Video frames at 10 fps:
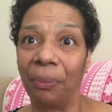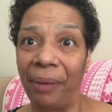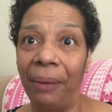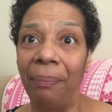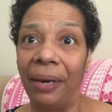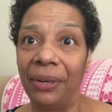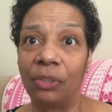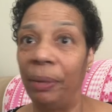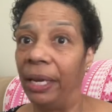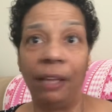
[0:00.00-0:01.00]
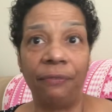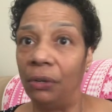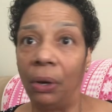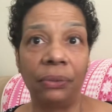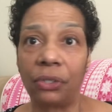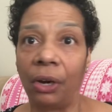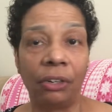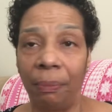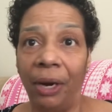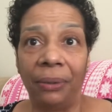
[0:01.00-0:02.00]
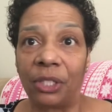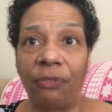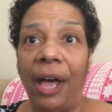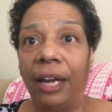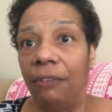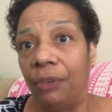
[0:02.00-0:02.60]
the Mary's Mini. If you don't start tomorrow, it's fine.